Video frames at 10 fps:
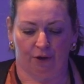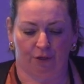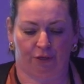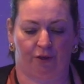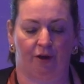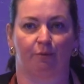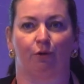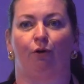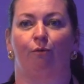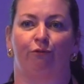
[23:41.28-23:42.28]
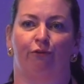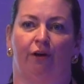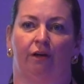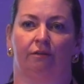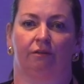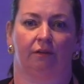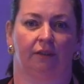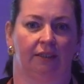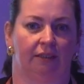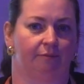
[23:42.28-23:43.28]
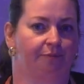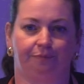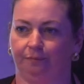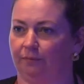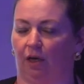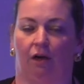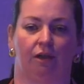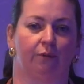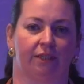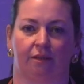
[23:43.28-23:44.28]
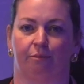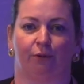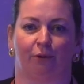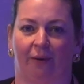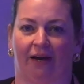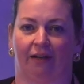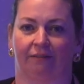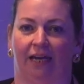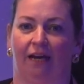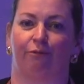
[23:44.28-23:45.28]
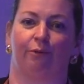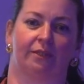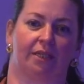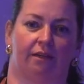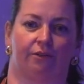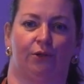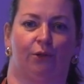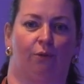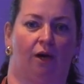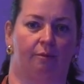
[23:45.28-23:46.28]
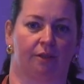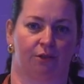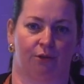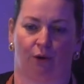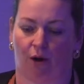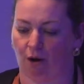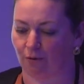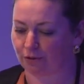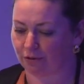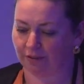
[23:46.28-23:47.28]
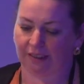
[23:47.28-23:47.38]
Thermal comfort. Always the bugbear. Everyone's either too warm or too cold.